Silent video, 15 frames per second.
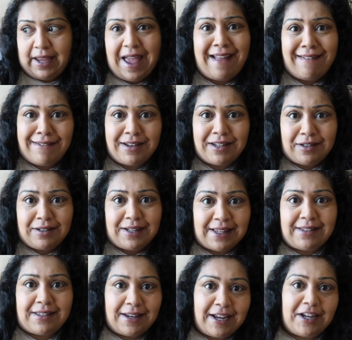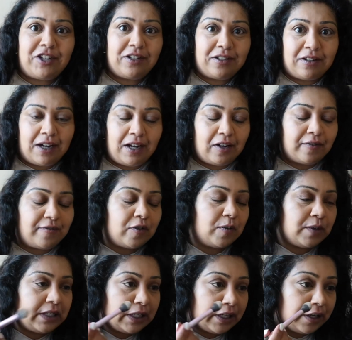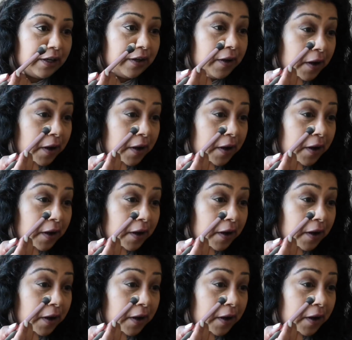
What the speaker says: end destination that I look forward to.